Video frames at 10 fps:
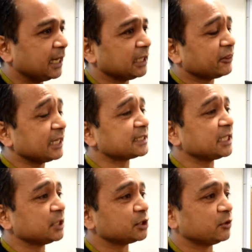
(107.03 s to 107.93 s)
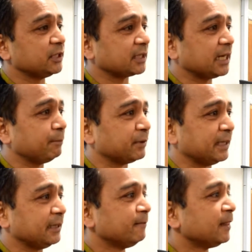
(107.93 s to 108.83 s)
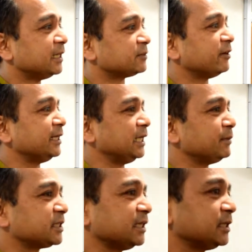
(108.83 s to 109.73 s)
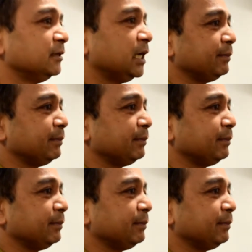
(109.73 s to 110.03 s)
and the things he can do in the company is very limited.